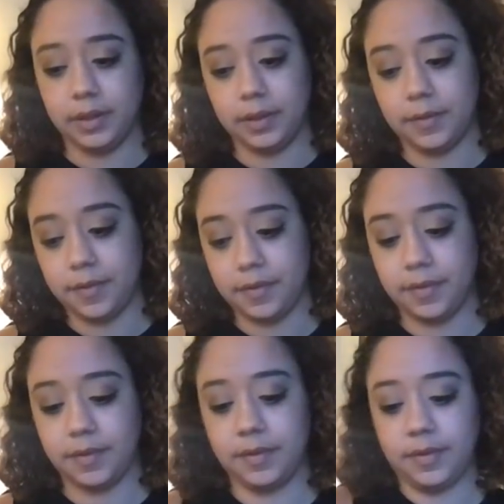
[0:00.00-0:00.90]

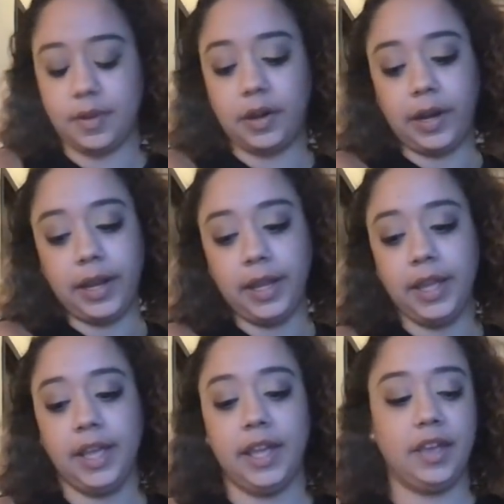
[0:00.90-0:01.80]
All right.
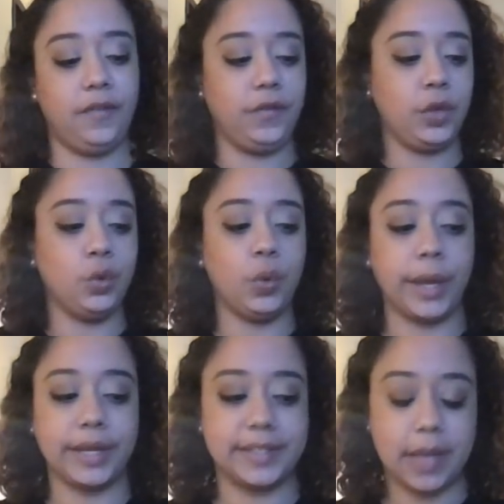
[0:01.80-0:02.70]
If you
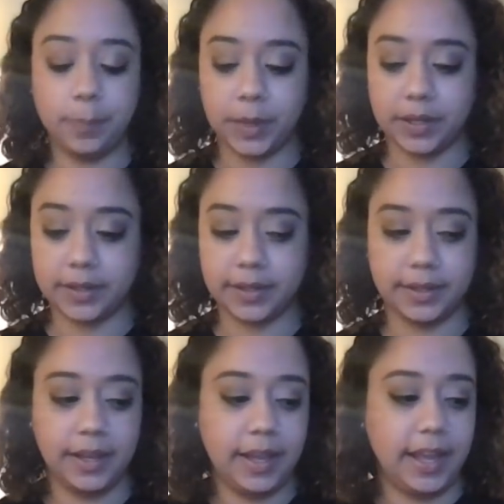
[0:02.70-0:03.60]
accept this
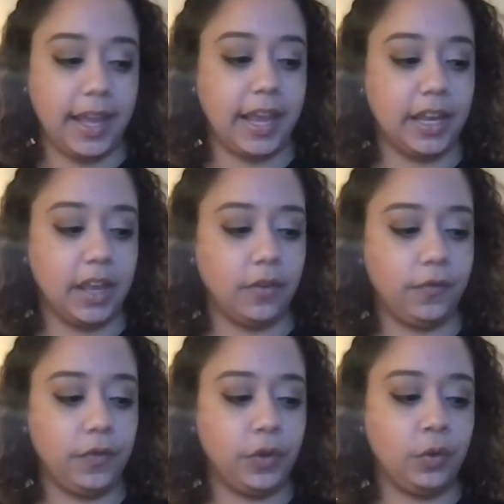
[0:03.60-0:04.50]
and
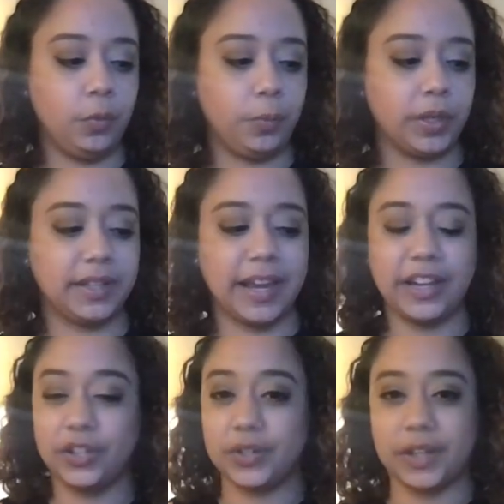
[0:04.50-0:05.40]
if you
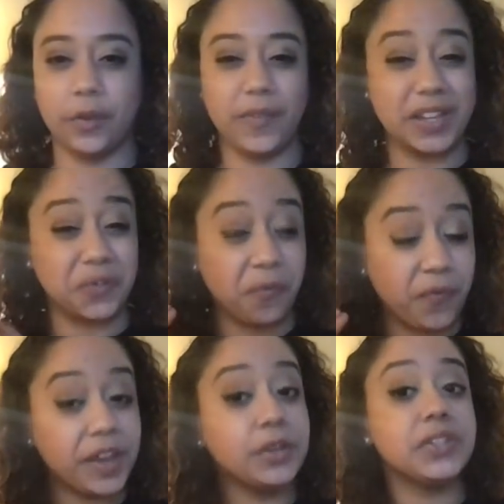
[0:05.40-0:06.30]
protect yourself as
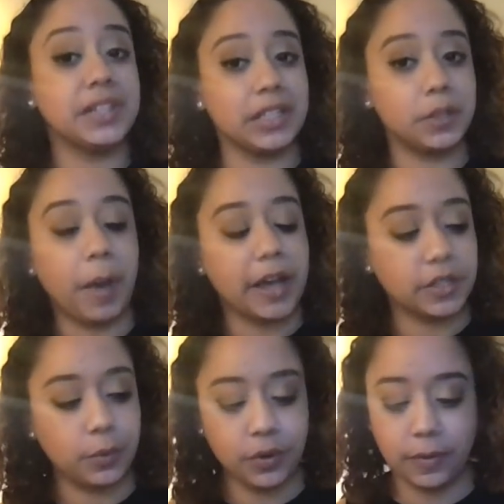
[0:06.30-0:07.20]
fiercely as
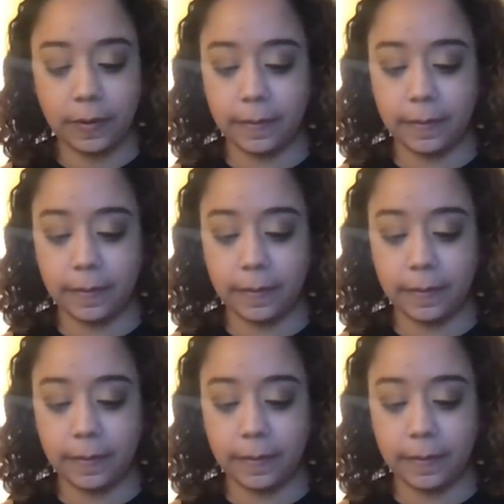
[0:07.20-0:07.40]
possible,